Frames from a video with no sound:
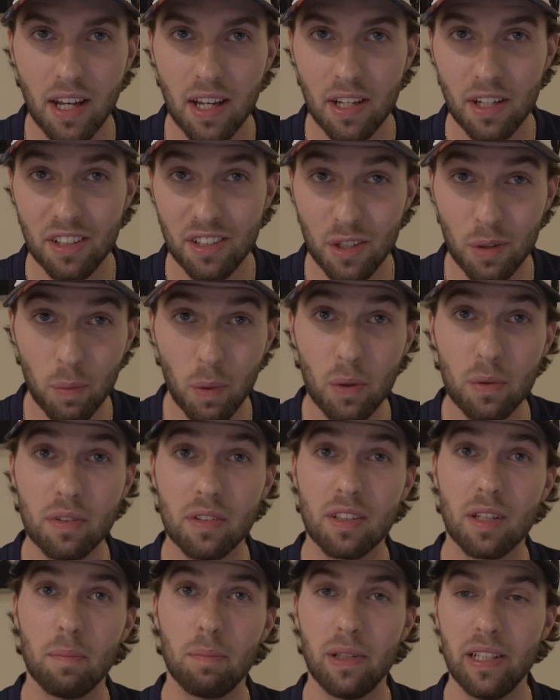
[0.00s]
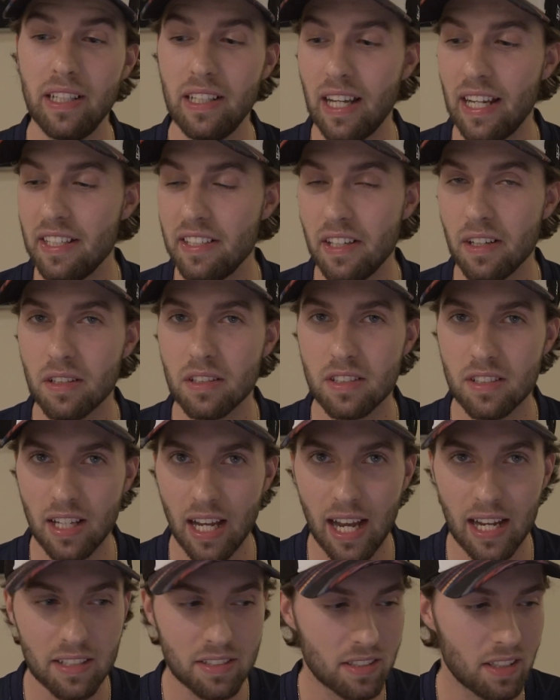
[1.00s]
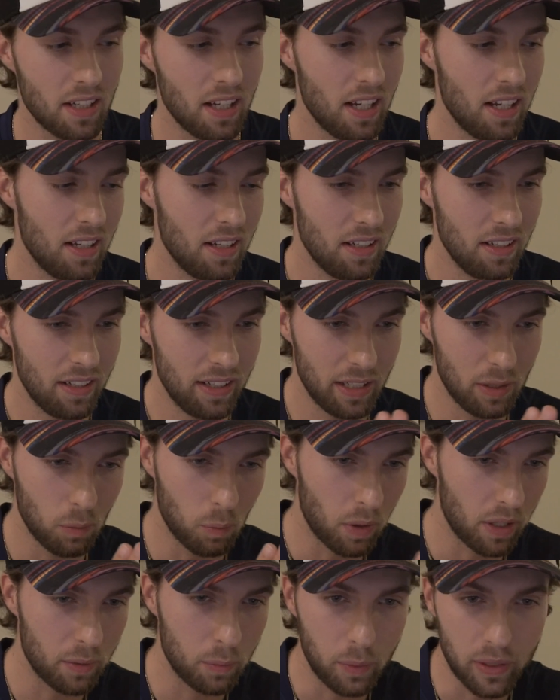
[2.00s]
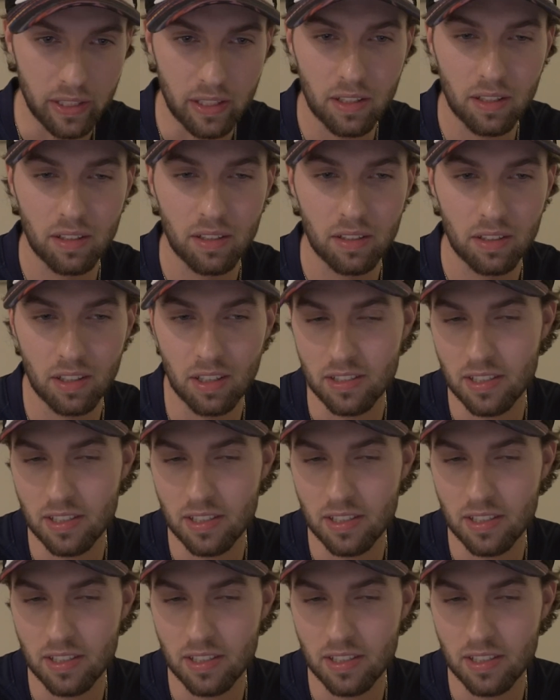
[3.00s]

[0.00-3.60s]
You won't complete a year's task in 1 week, because